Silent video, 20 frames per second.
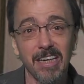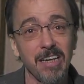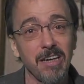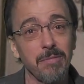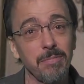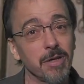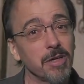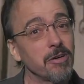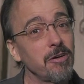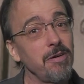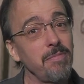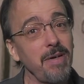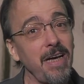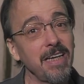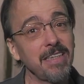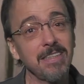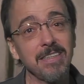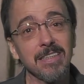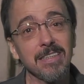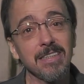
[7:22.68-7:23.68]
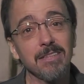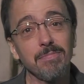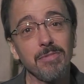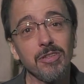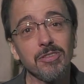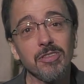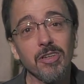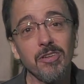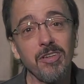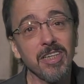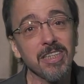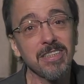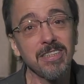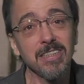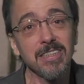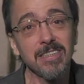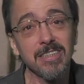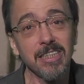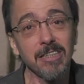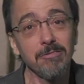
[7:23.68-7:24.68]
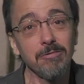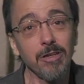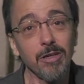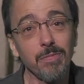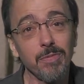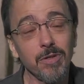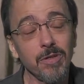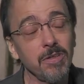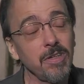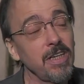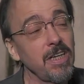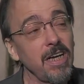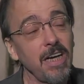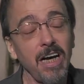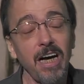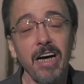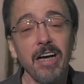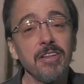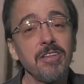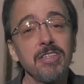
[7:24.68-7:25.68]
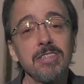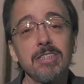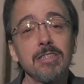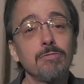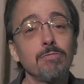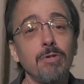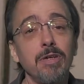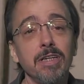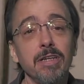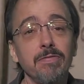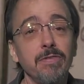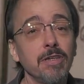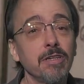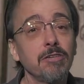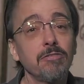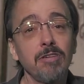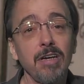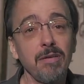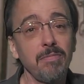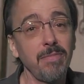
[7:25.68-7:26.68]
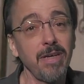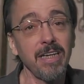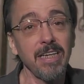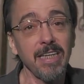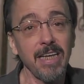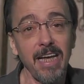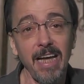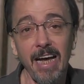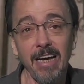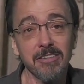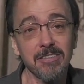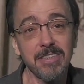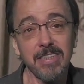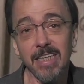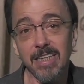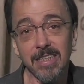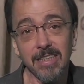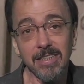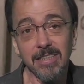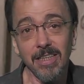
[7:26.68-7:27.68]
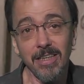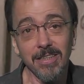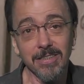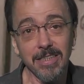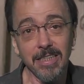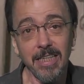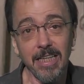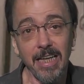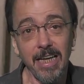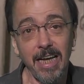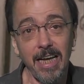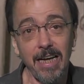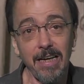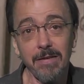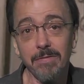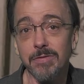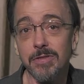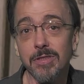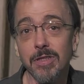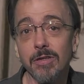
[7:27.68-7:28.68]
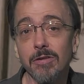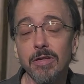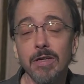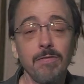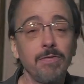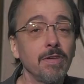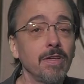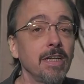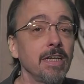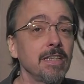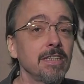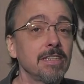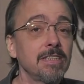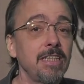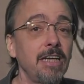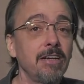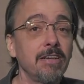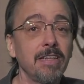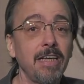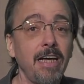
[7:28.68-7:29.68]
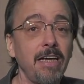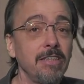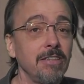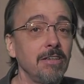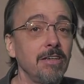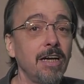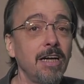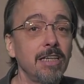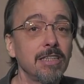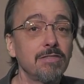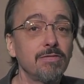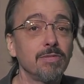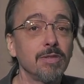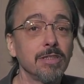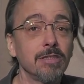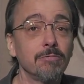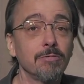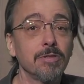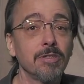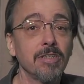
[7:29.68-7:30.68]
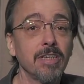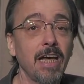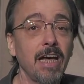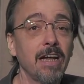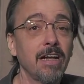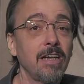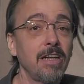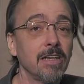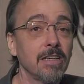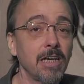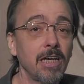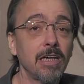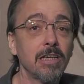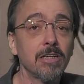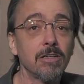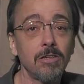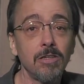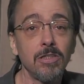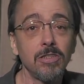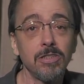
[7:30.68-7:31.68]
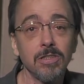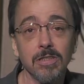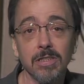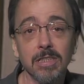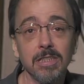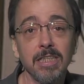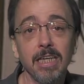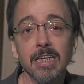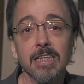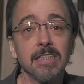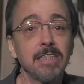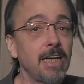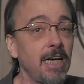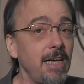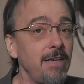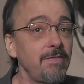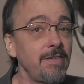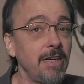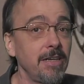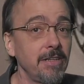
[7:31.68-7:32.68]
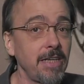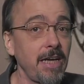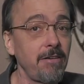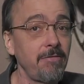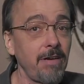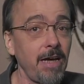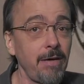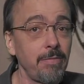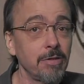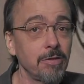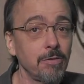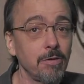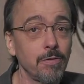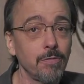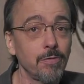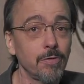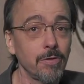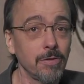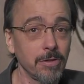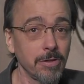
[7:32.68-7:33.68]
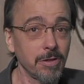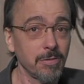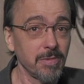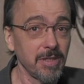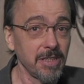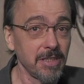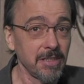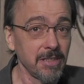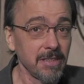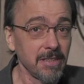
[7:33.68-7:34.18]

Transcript: But going back to Mojo Nixon and Skid Roper, uh, this is one of a great many outstanding songs that they have. So if you like the sound of that and you're not as familiar with their catalog, I encourage you to take a dive down that rabbit hole for a little bit.